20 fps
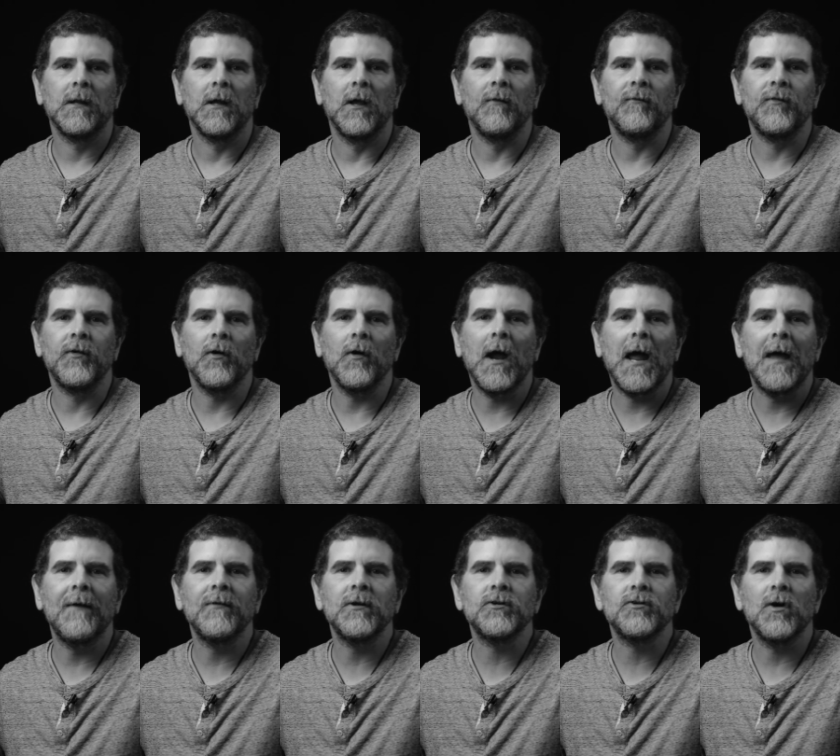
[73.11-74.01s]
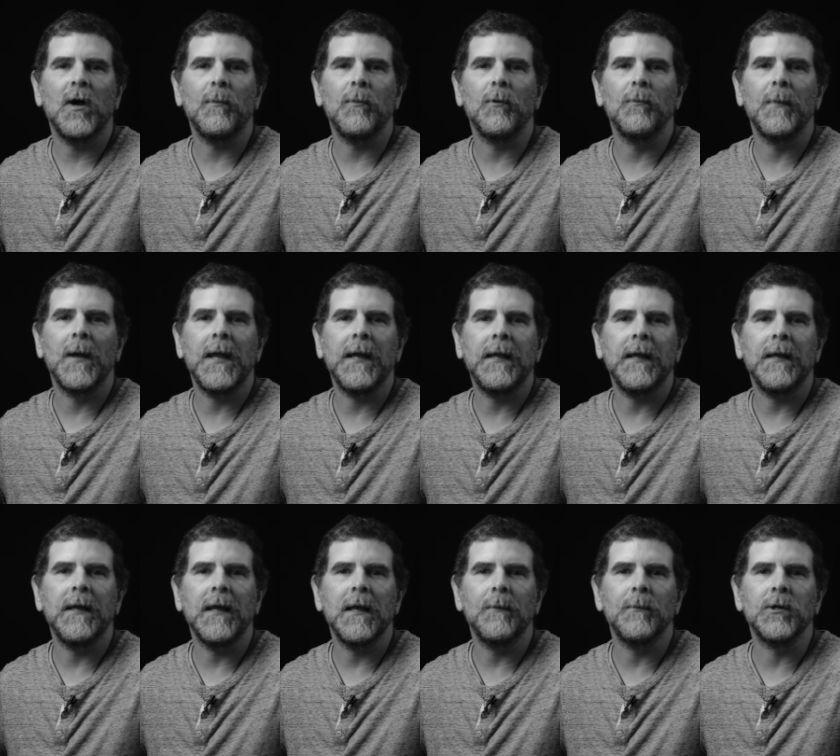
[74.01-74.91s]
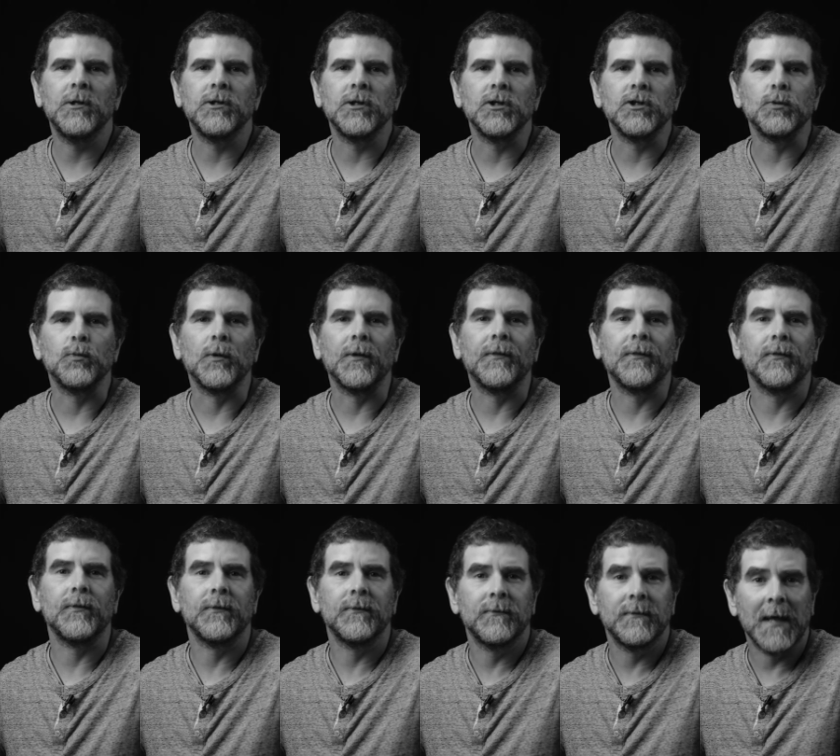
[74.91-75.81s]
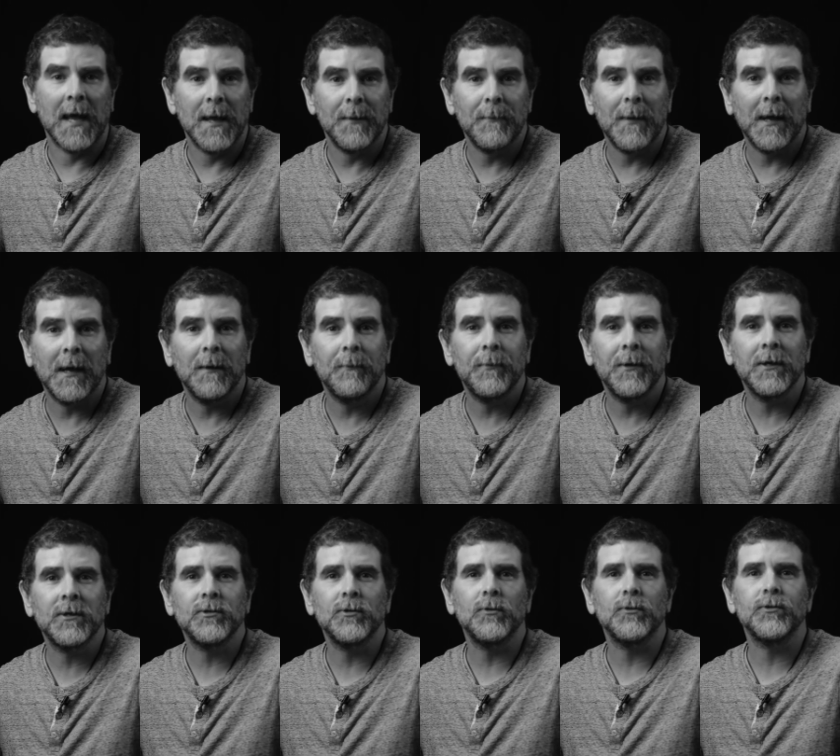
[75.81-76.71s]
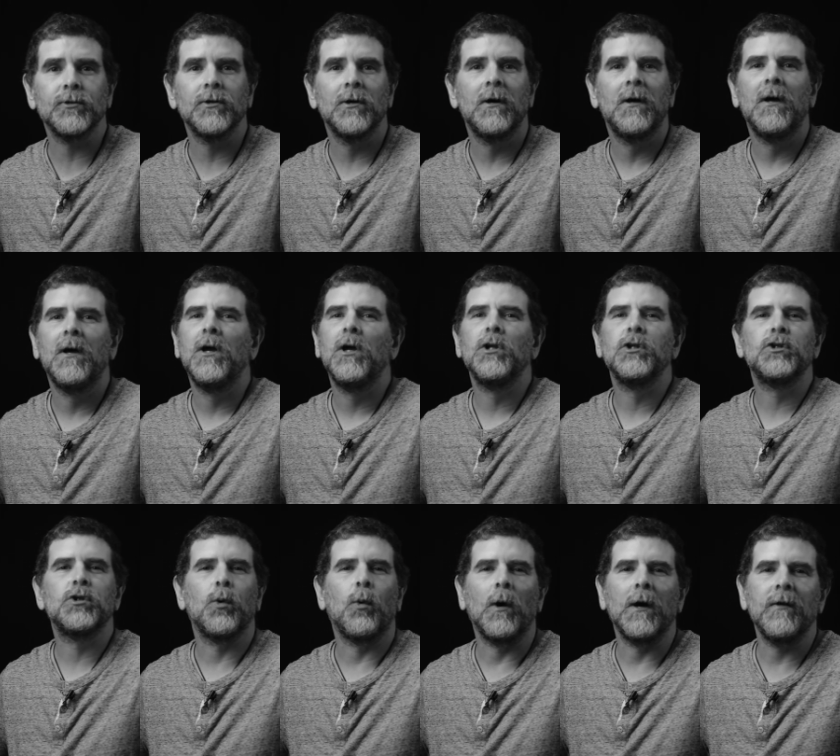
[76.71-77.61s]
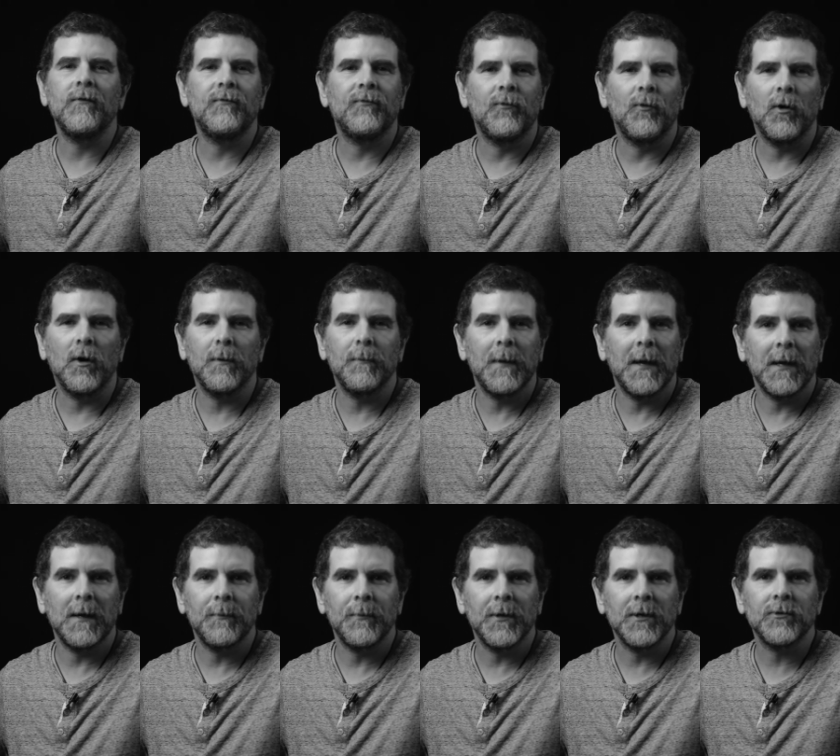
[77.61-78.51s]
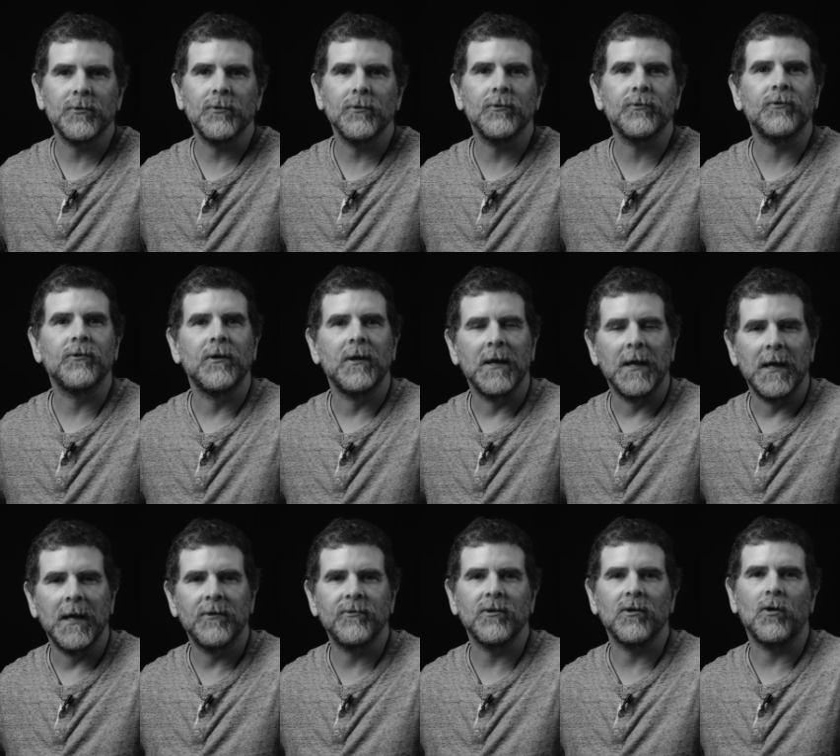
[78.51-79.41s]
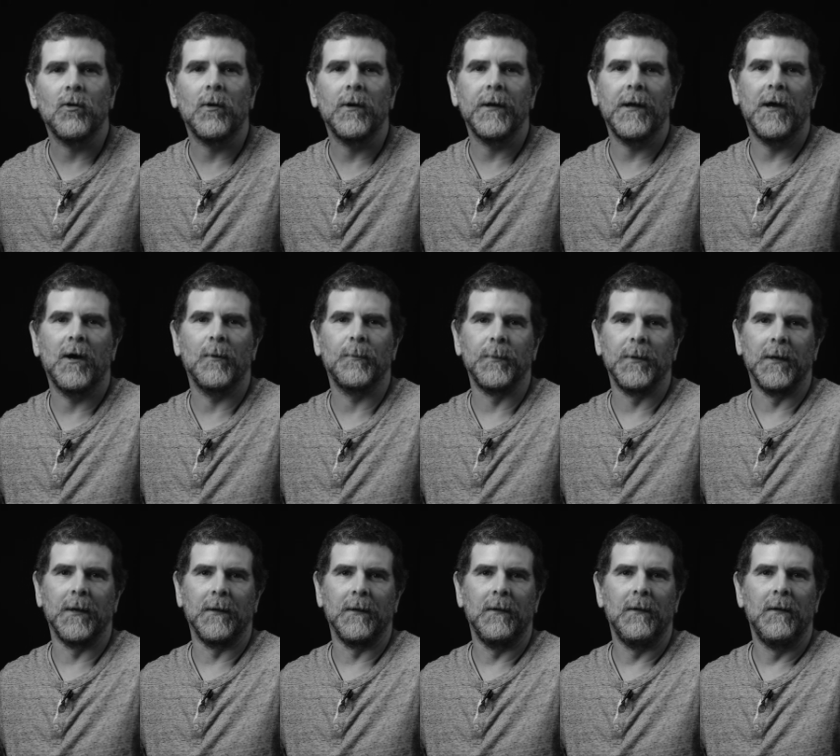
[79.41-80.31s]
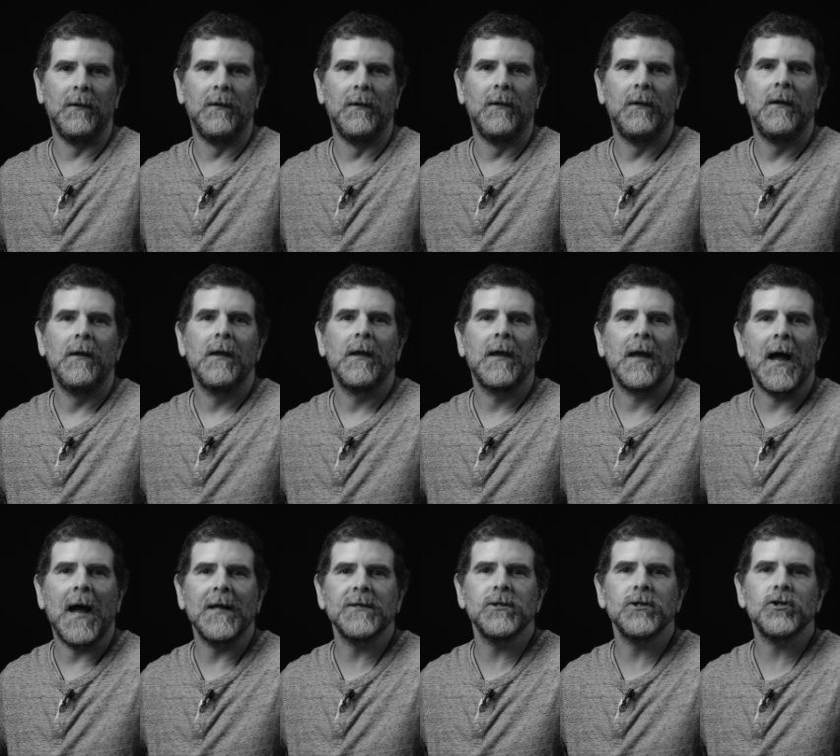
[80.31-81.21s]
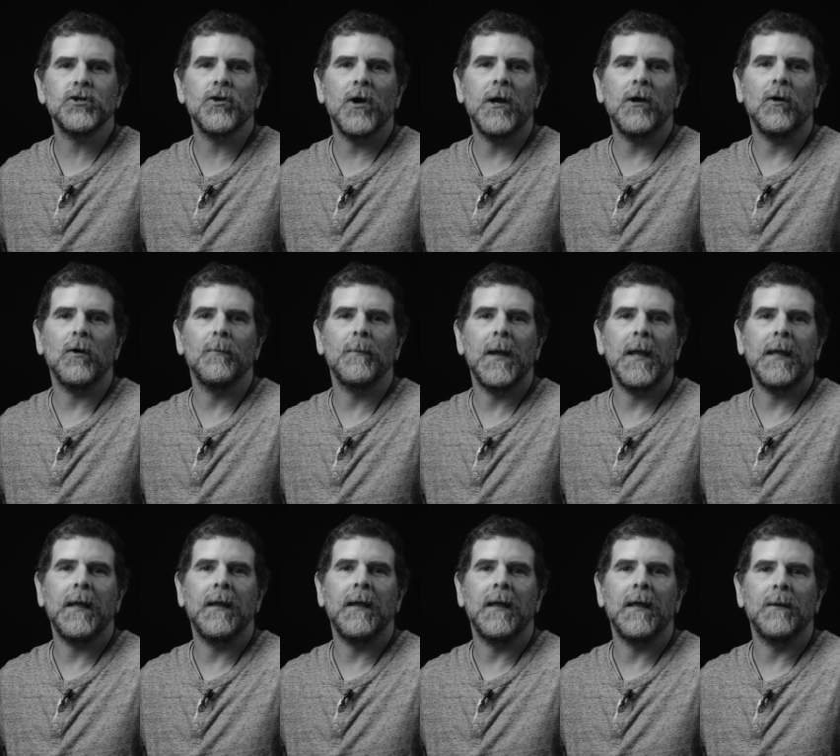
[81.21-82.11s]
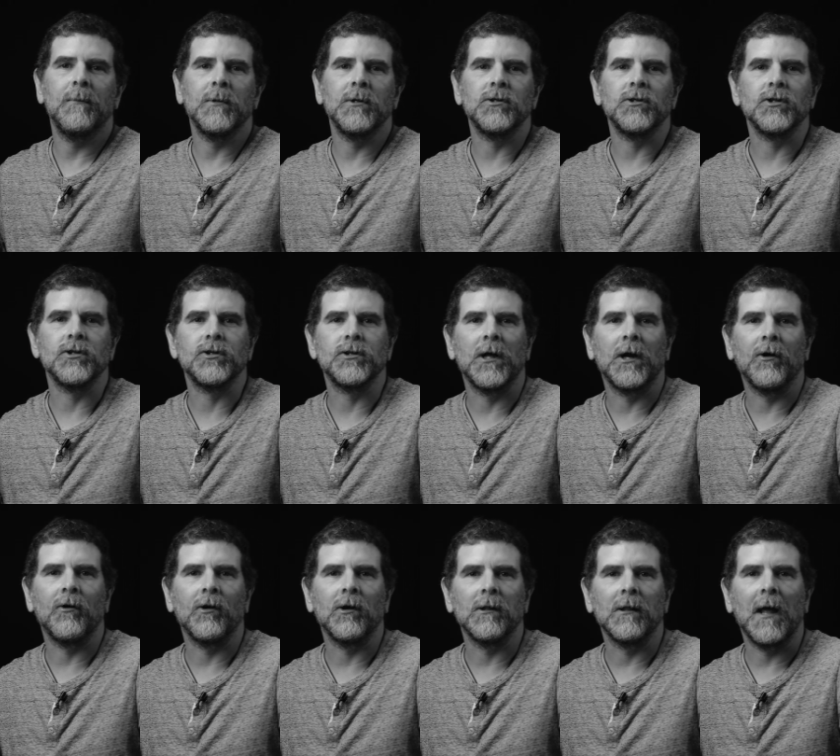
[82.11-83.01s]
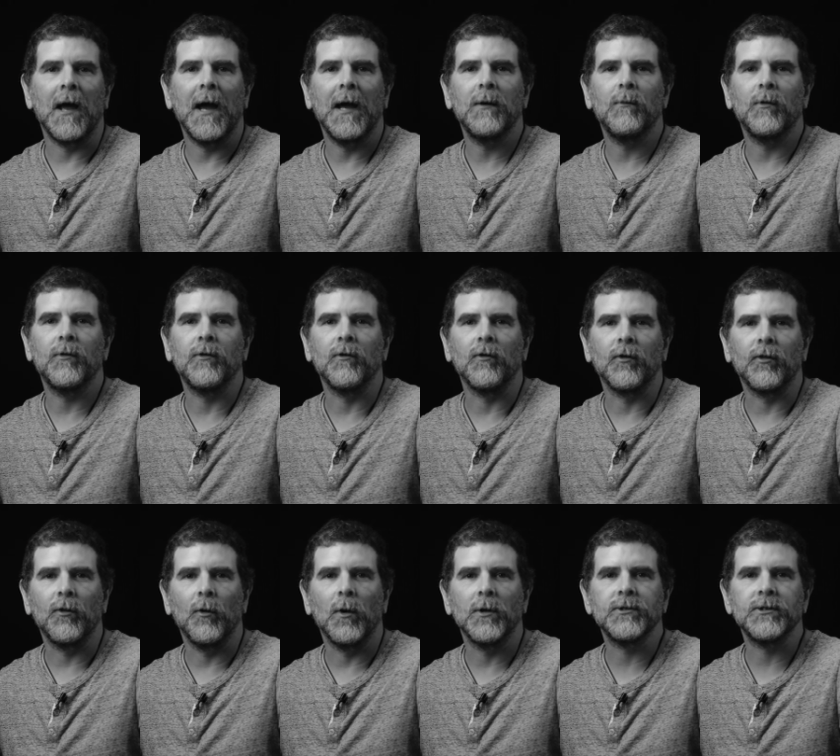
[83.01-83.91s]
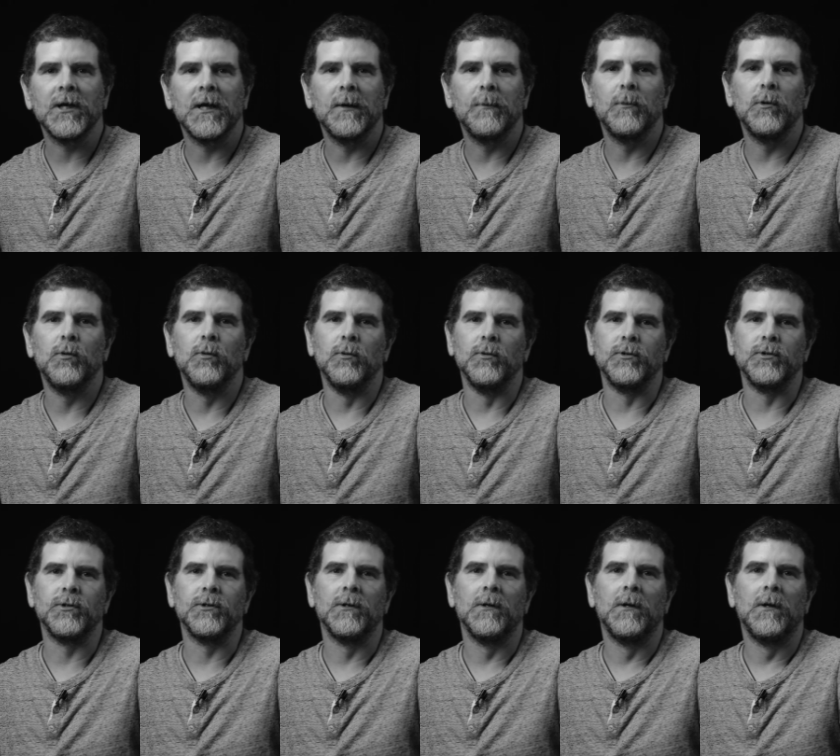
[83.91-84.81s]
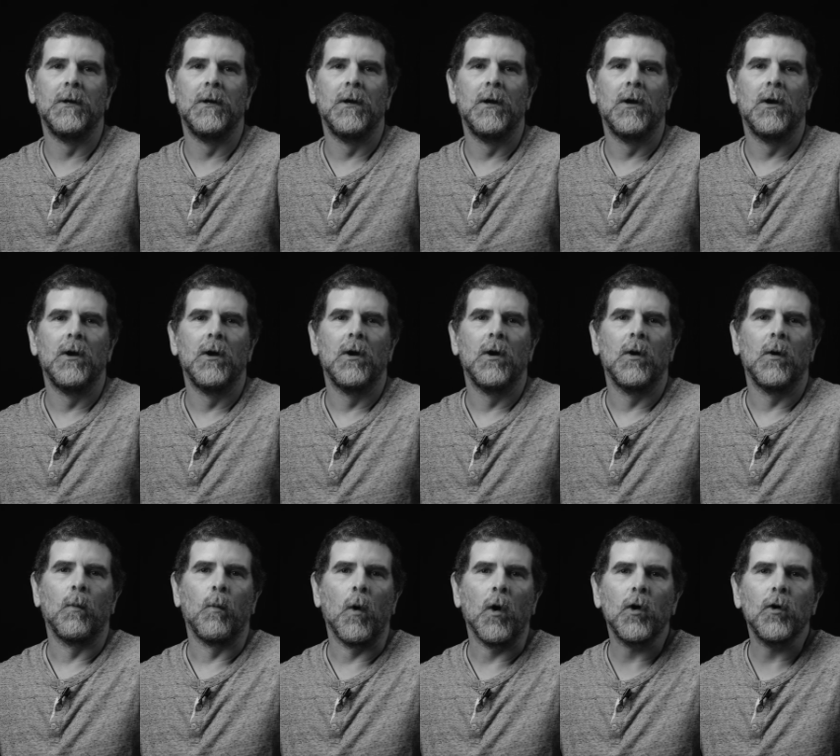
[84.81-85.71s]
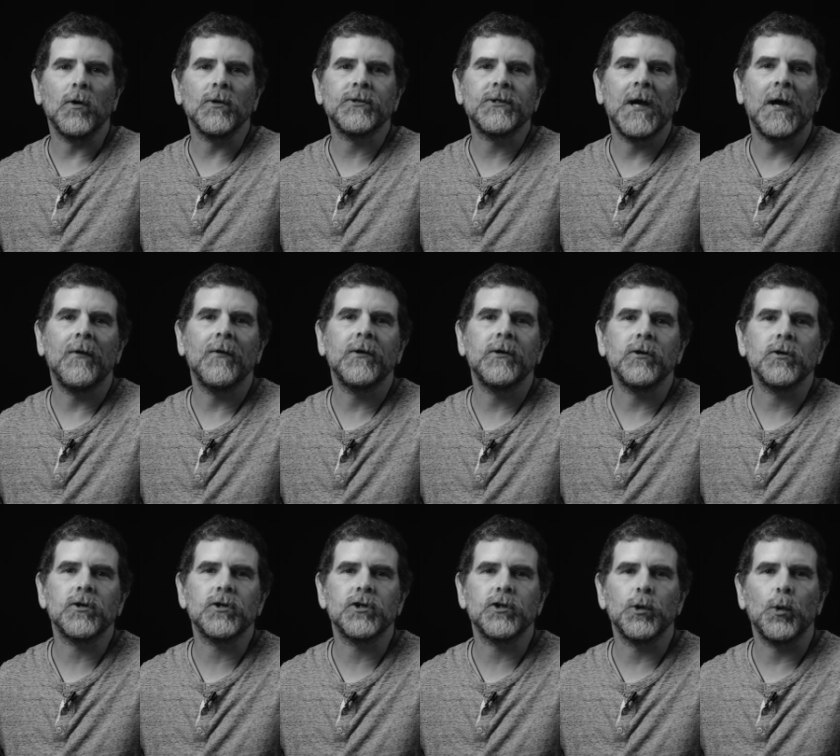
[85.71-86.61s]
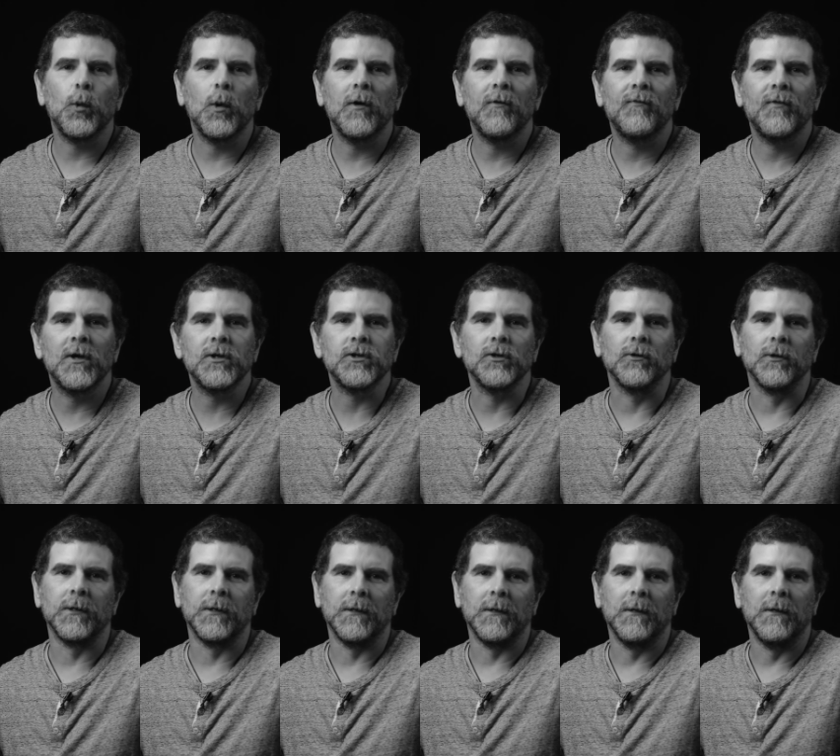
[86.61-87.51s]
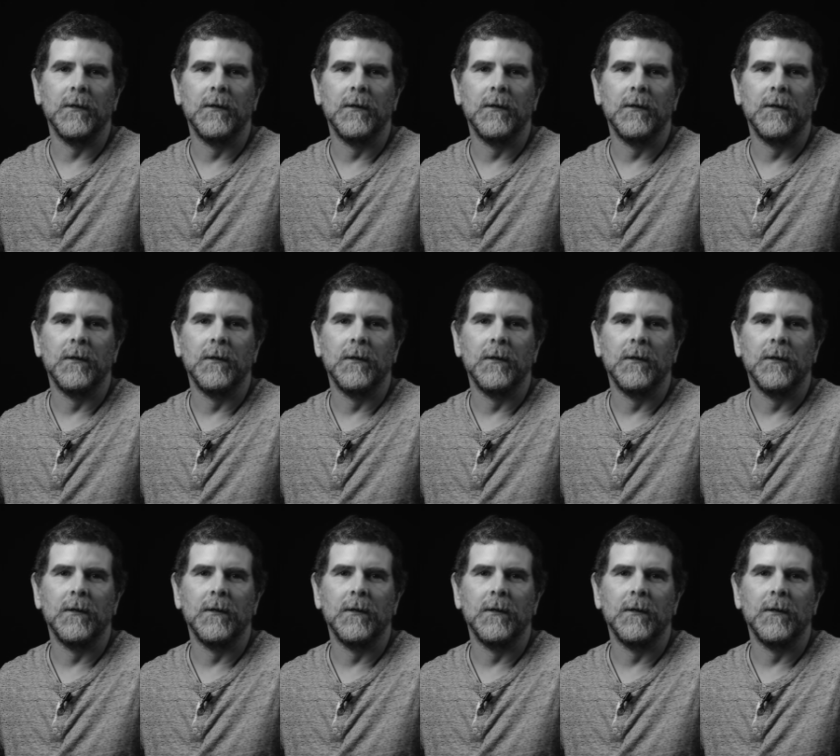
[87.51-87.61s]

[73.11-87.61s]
If you're having trouble making images with 10 megapixels, 24 megapixels isn't going to help you. Concentrate on making images that are in line with your thoughts and moods. Work on telling your story visually.